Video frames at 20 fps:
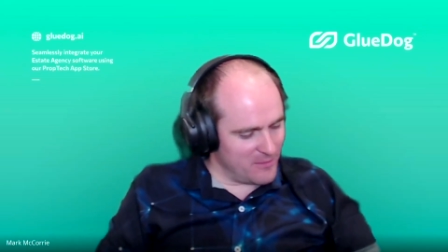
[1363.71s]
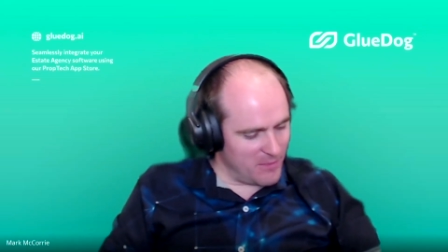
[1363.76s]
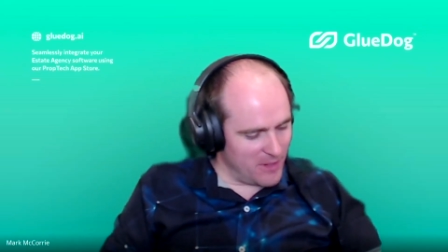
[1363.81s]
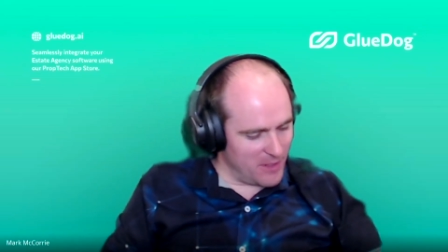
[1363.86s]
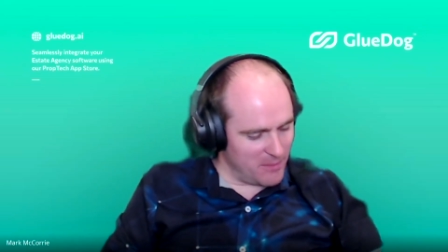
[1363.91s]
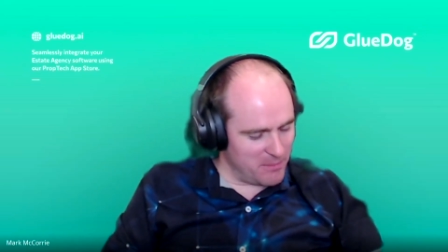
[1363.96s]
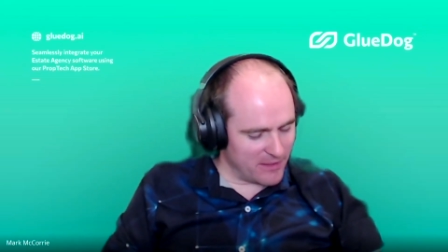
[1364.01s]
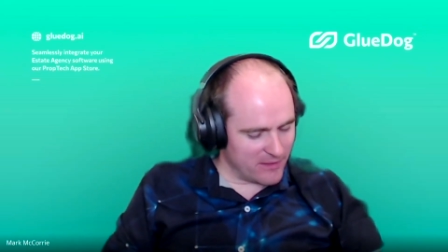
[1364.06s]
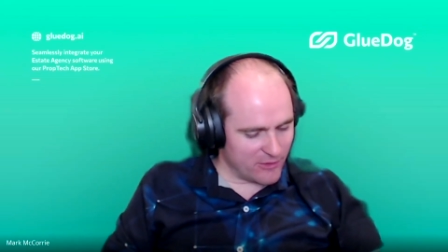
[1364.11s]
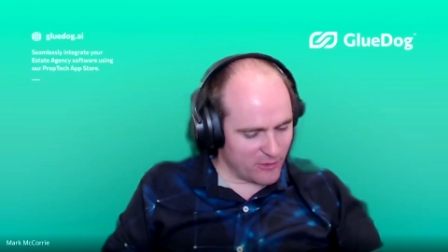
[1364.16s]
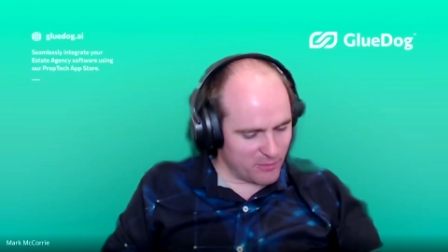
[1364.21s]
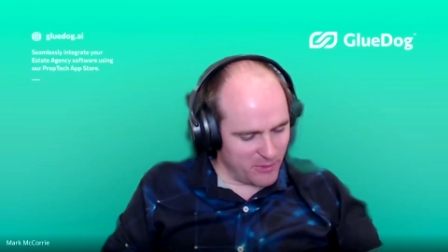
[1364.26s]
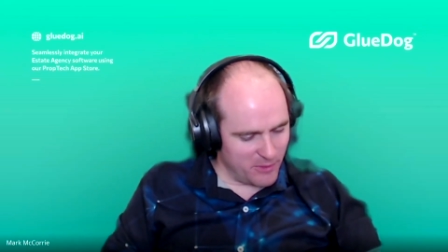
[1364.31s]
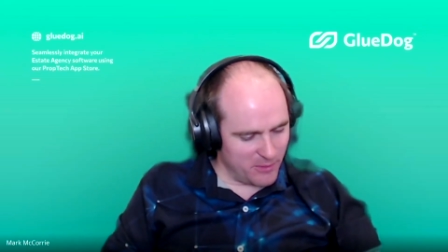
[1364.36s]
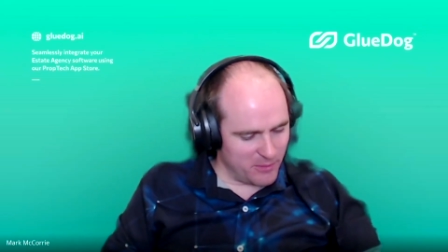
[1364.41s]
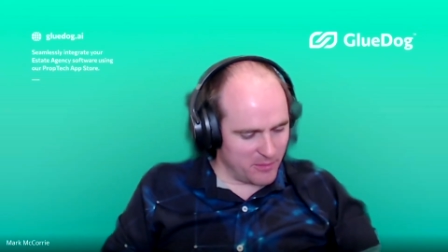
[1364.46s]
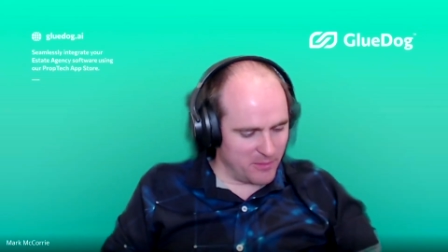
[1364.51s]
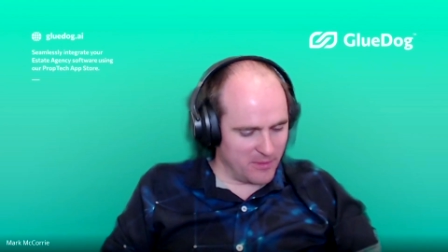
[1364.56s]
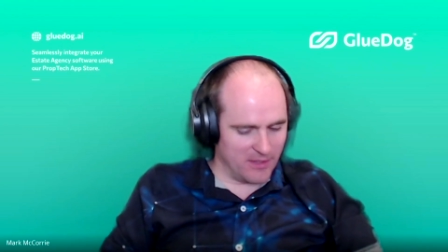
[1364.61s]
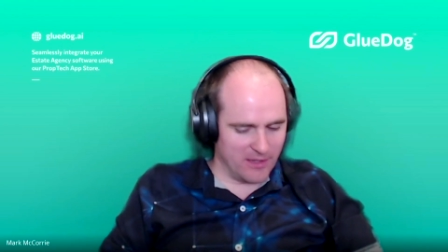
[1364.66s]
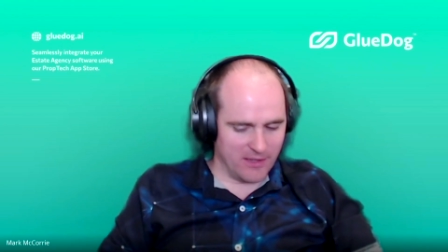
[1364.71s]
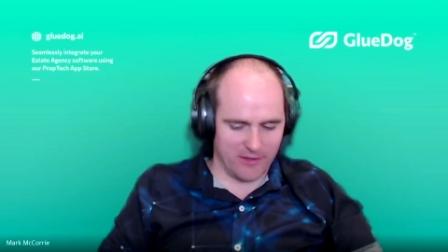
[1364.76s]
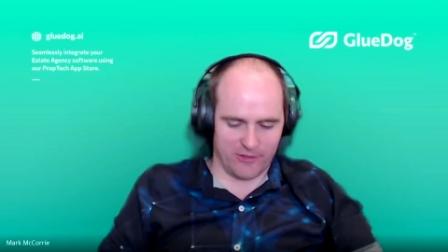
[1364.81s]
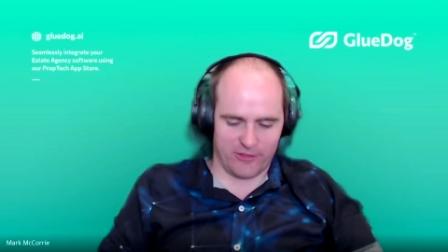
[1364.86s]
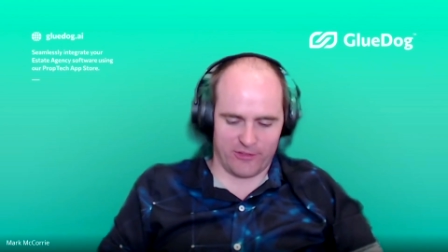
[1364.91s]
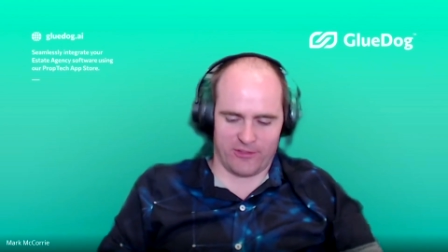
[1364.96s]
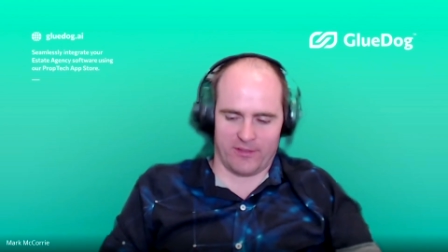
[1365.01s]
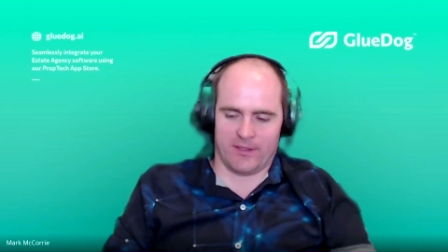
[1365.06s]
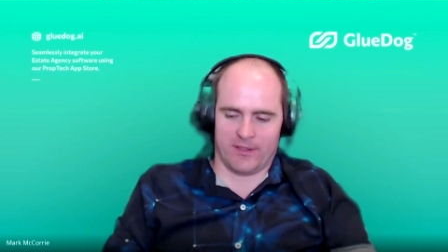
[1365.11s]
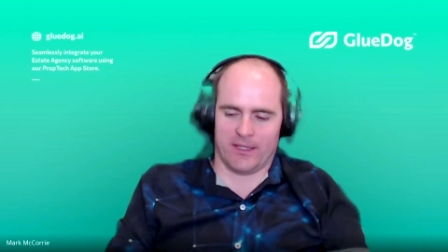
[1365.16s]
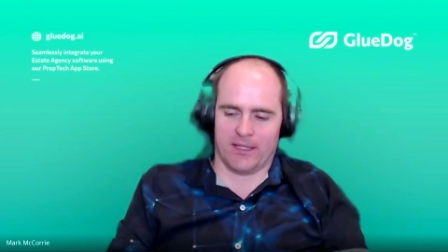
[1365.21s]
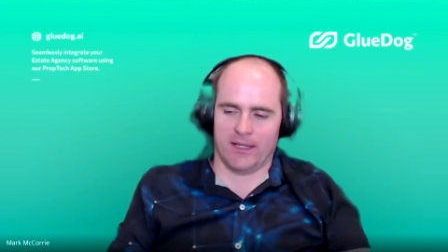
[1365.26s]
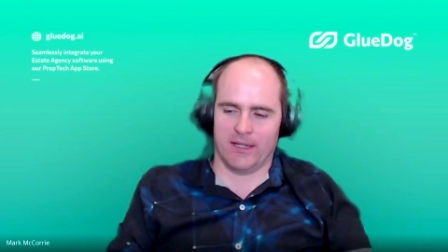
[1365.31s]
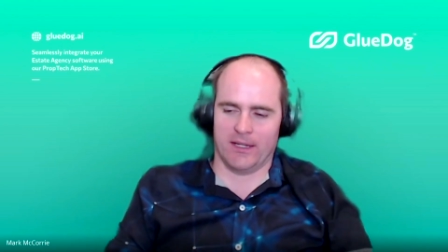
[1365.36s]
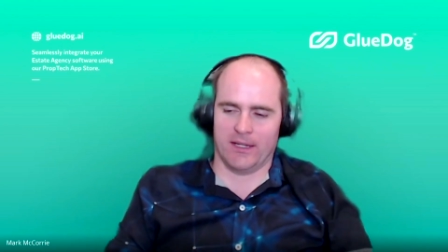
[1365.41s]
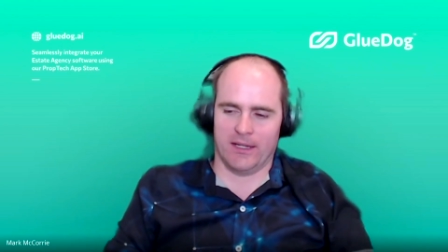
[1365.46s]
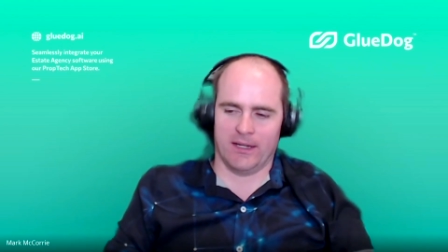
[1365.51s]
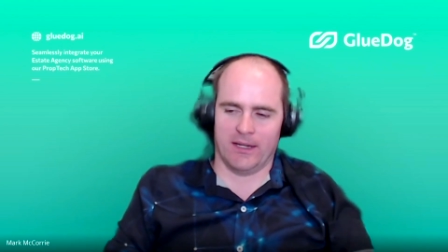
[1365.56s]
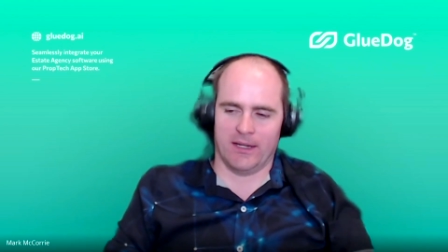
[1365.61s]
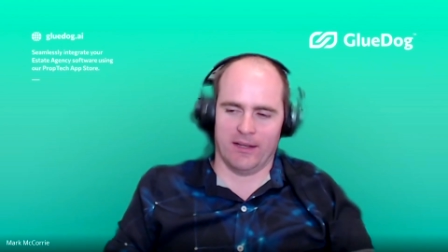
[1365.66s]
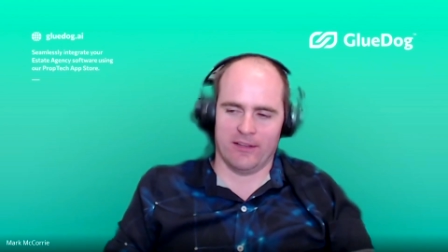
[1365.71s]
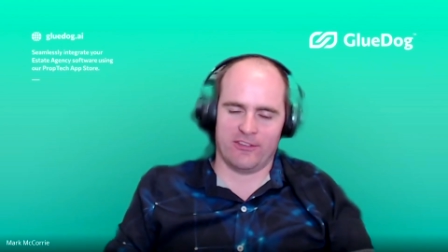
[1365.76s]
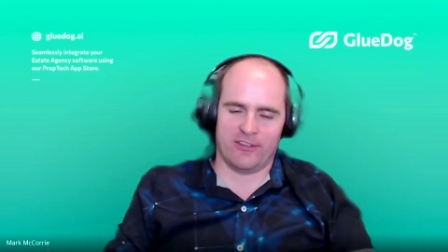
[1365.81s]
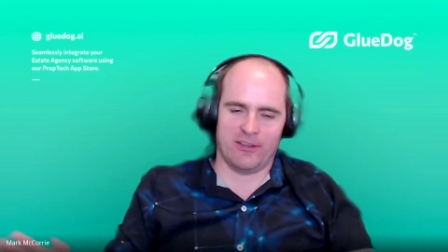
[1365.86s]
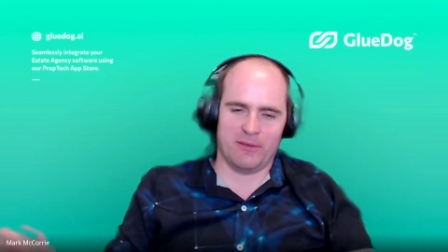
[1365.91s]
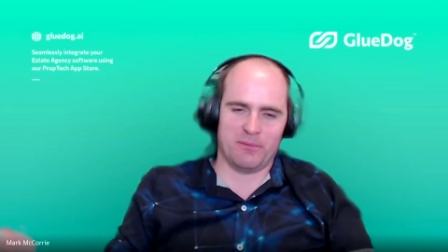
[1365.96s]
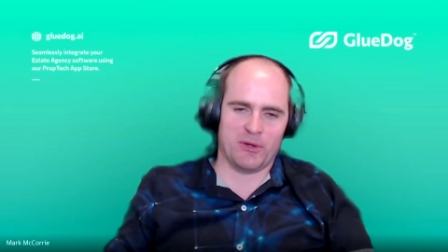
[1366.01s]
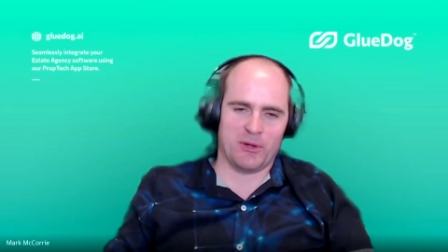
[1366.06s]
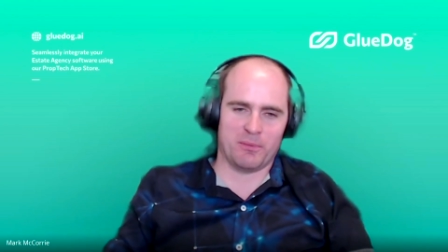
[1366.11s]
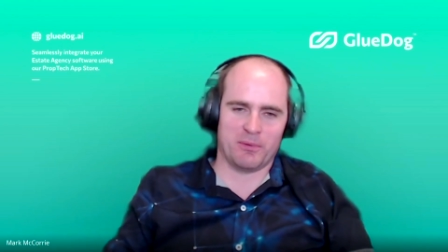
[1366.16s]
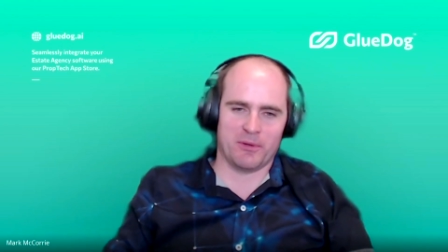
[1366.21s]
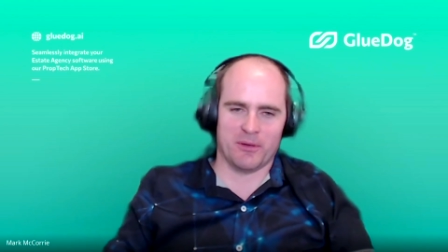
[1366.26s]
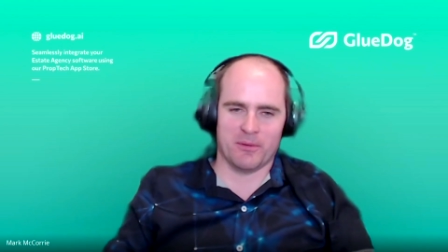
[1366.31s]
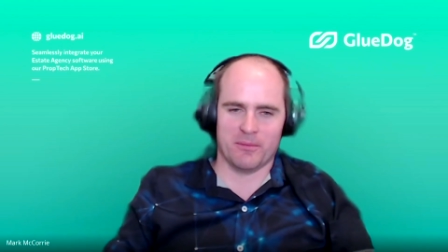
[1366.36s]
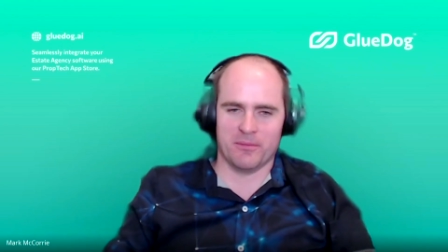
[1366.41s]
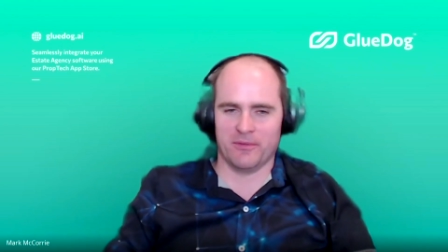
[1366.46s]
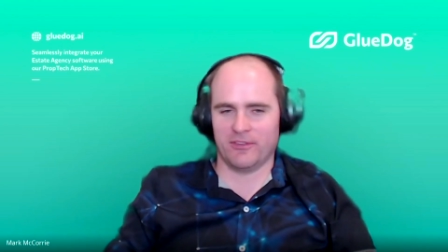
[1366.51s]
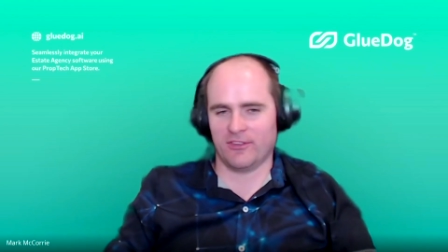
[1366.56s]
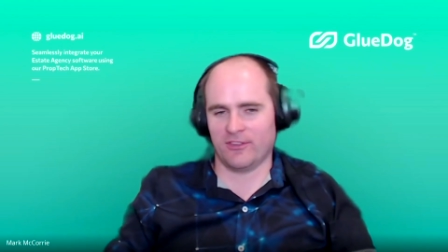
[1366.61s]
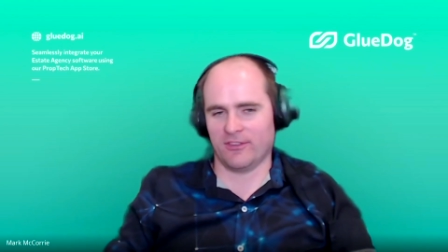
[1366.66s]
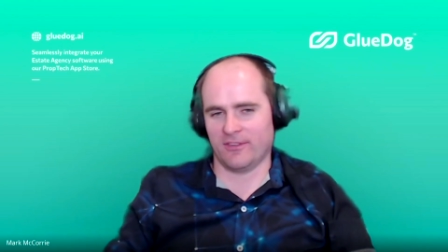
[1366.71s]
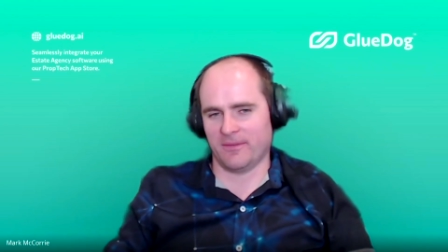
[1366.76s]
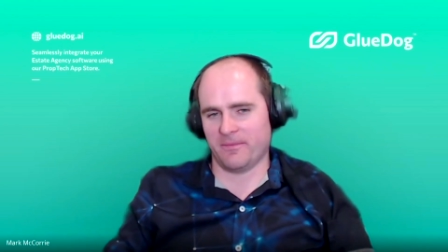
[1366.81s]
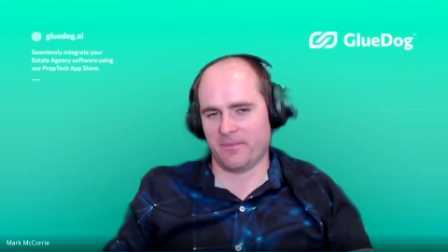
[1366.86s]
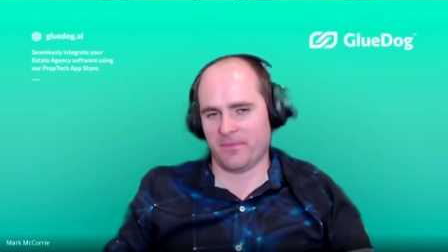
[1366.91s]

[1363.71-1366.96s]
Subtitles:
my biggest problem is I see problems.